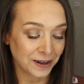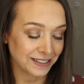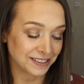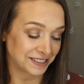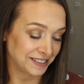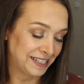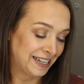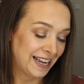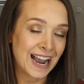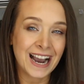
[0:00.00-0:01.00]
and
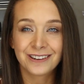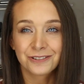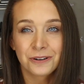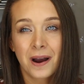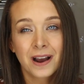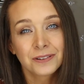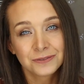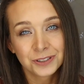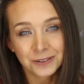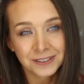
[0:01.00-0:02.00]
I don't know. I
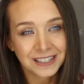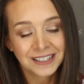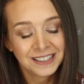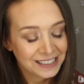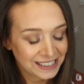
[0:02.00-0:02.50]
love journaling.